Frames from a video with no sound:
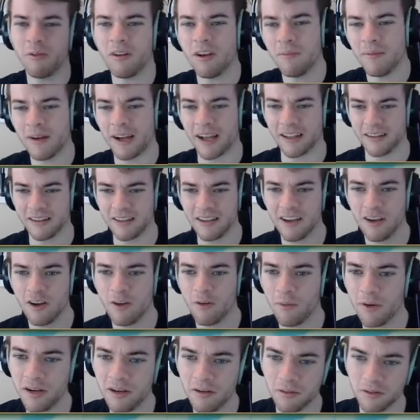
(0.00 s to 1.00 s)
come on.
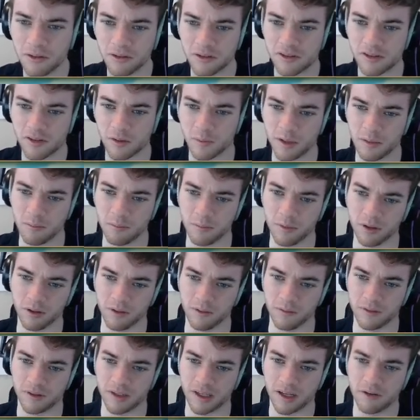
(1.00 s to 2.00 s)
Why do you learn so many
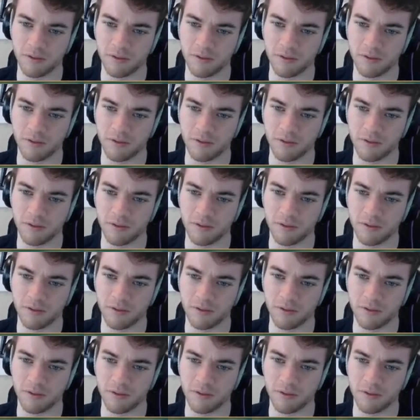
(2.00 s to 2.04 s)
moves? I